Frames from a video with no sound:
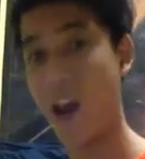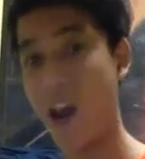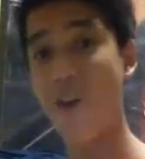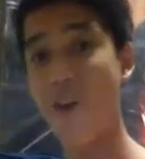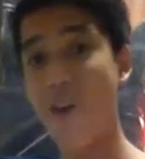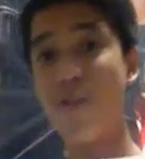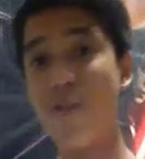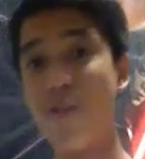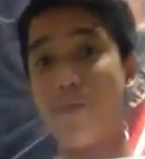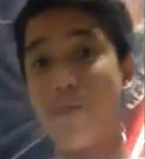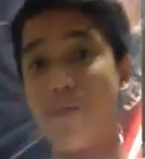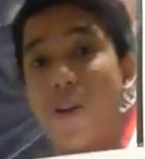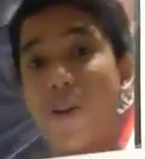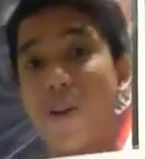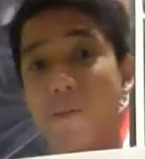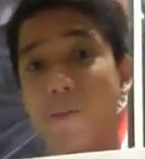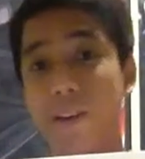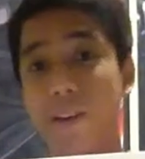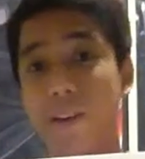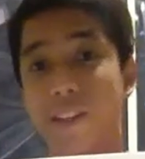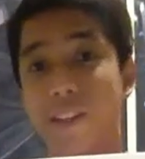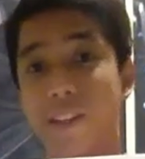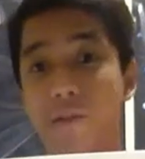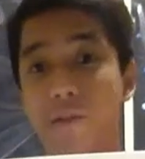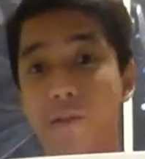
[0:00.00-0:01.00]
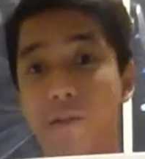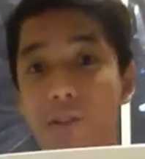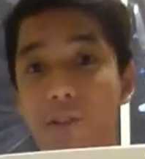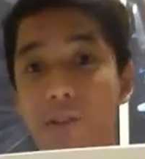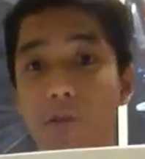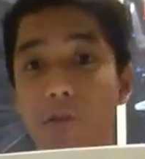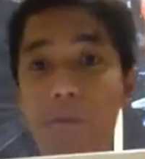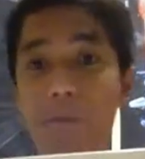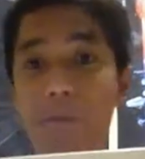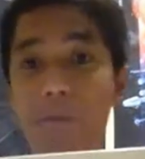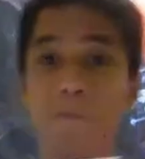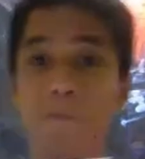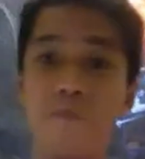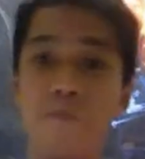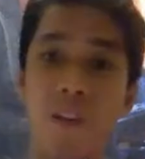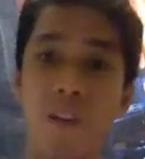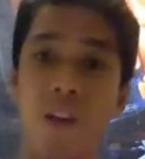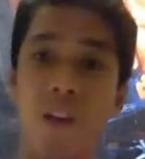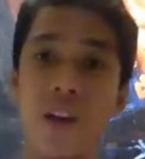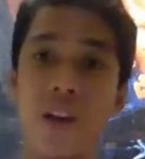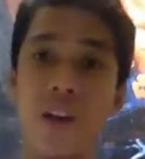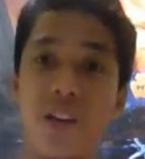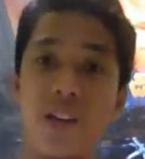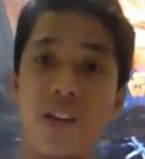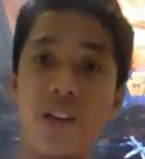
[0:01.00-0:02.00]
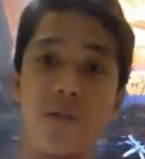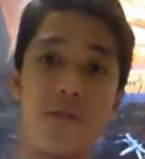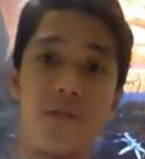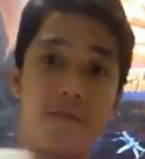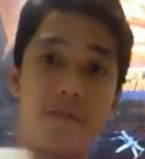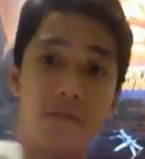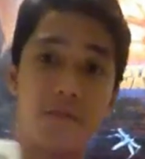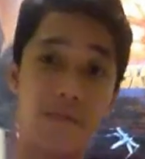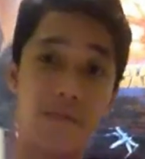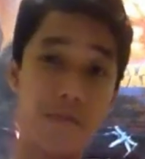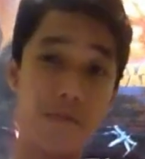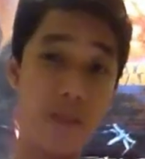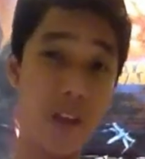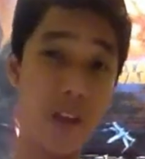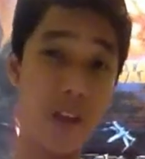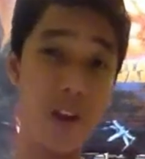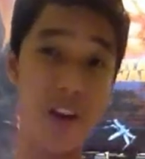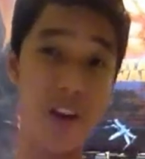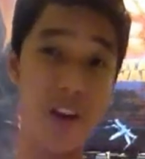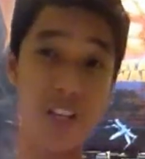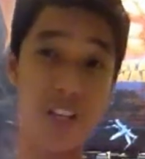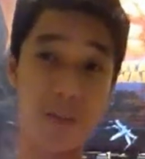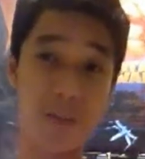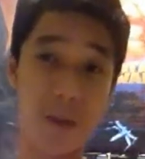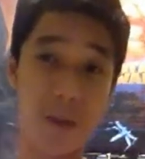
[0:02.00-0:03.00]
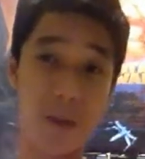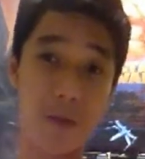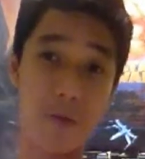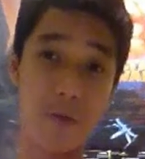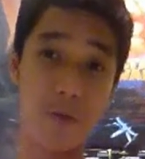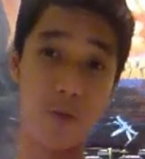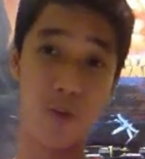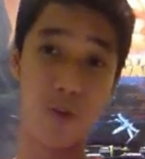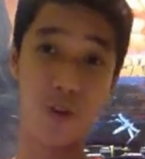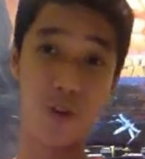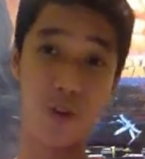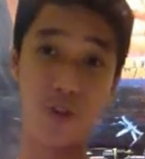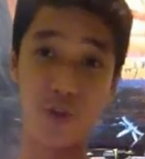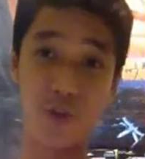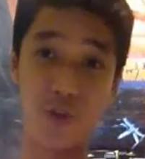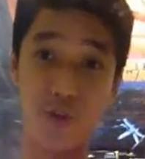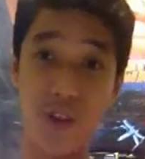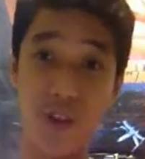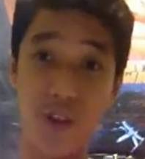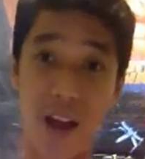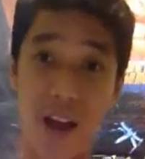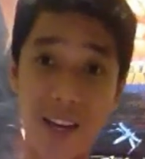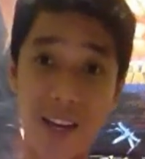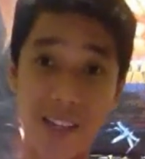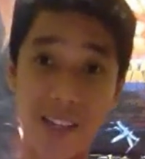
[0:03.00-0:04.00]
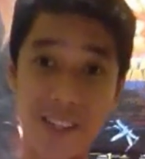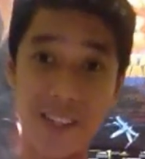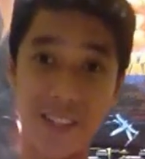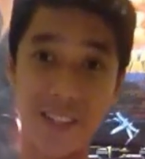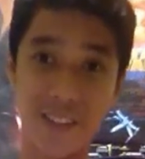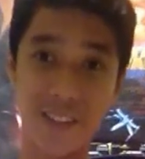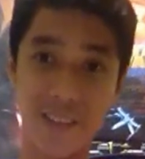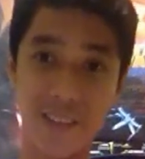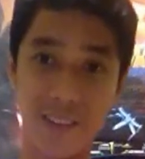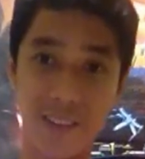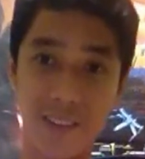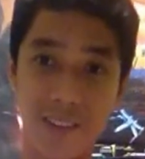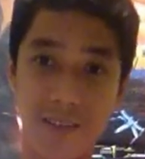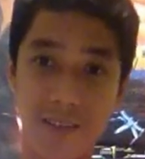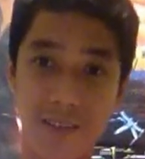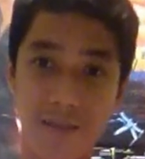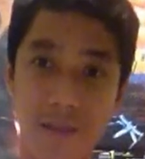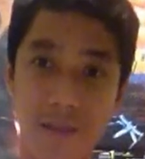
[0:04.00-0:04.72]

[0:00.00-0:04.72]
I'm really proud of myself. So this this is my reward to you guys.